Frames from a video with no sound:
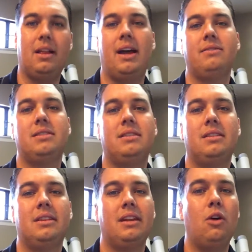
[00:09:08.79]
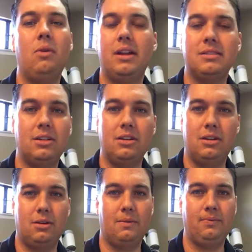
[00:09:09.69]
lives that no one else can
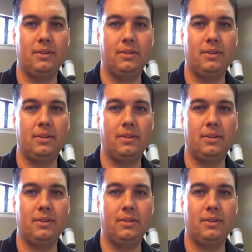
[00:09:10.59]
do.